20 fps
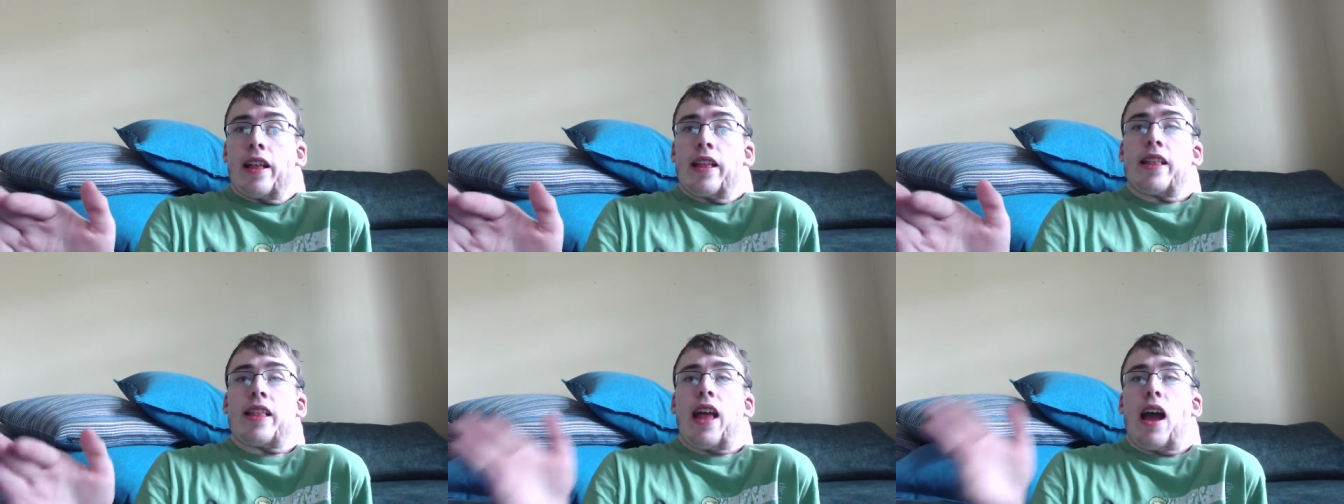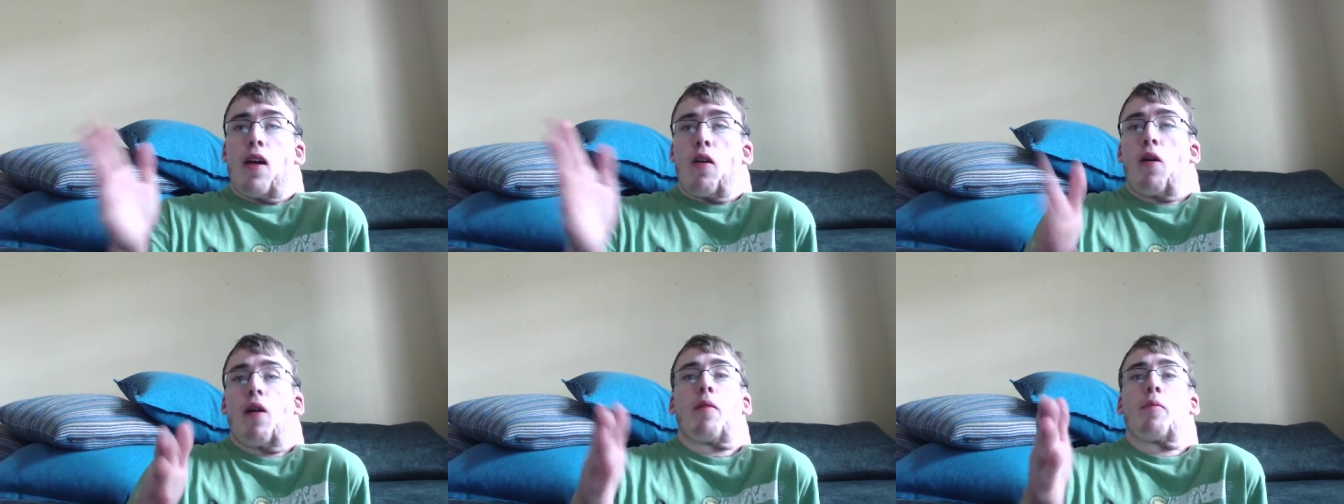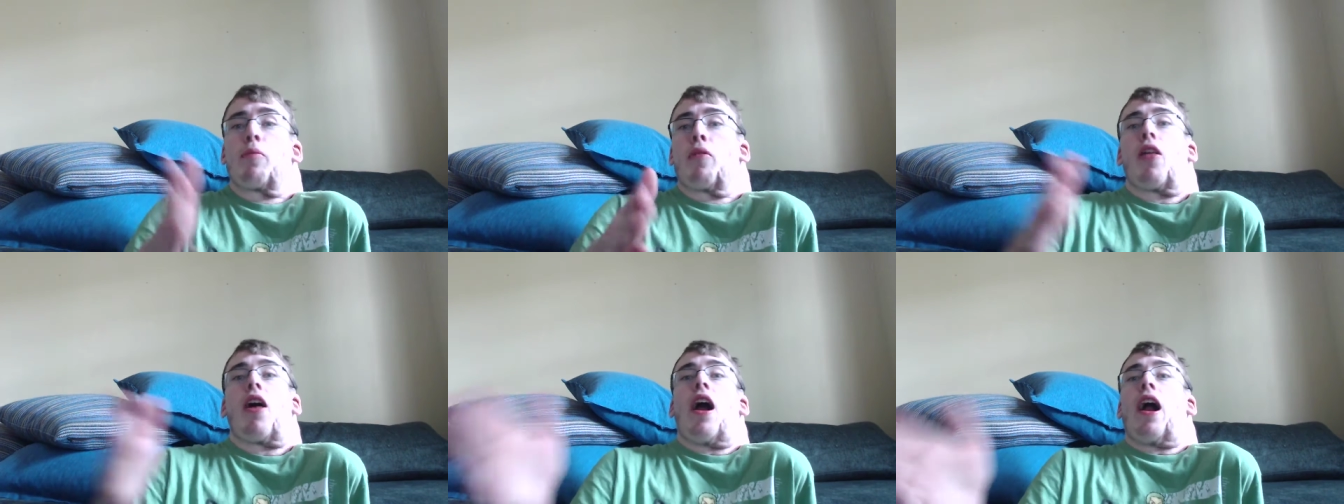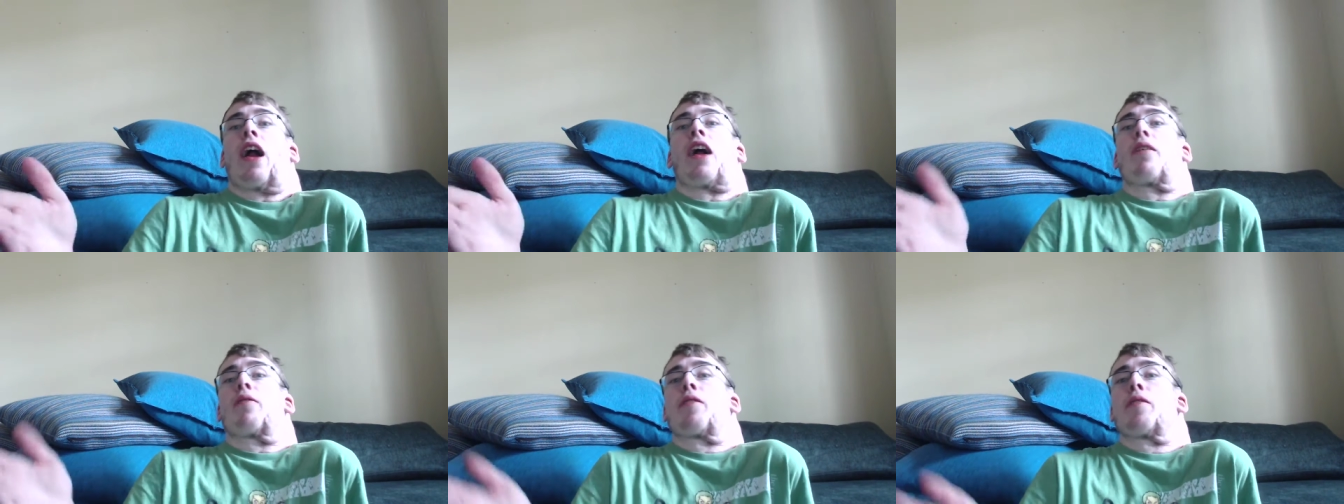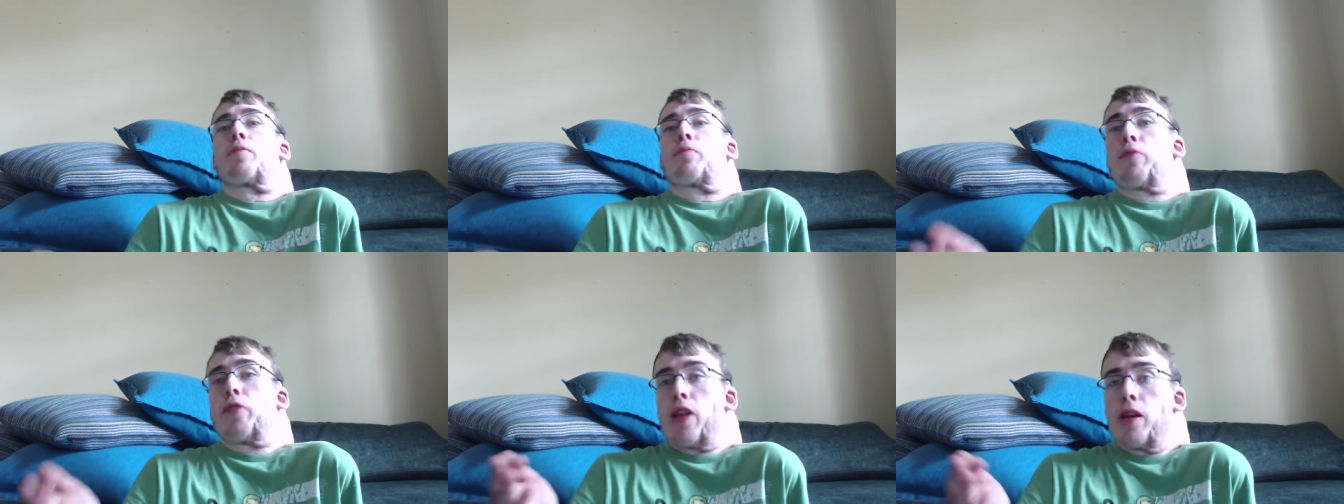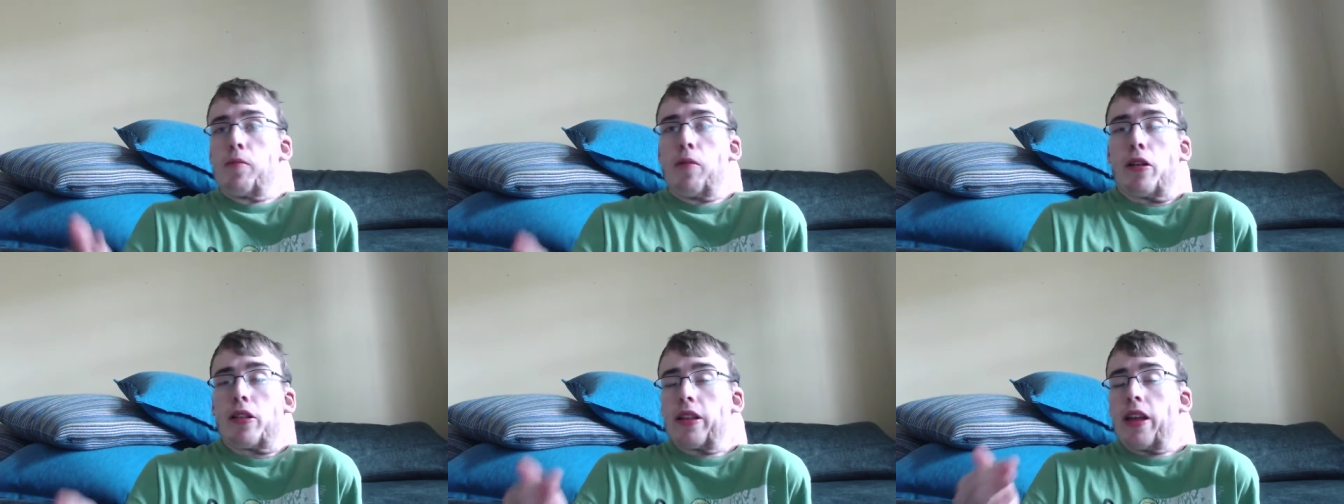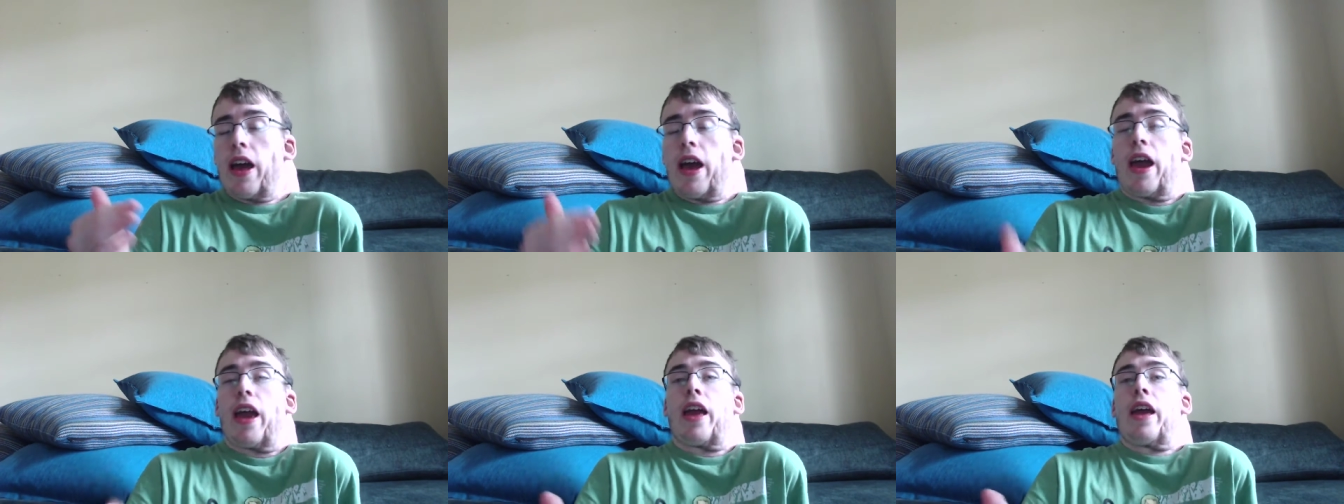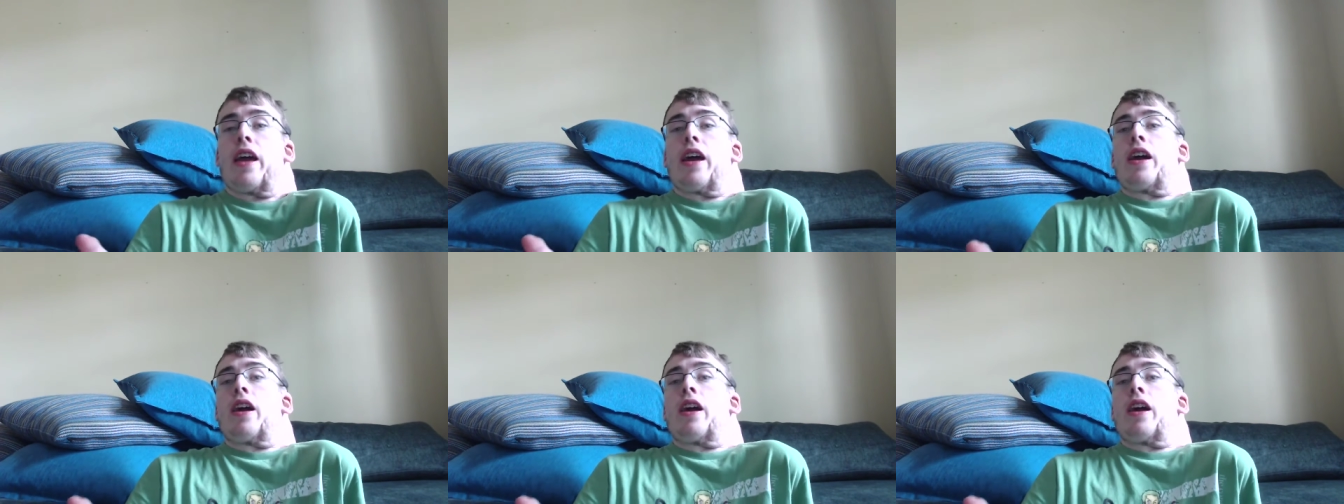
Now I'm black. He's pretty much saying,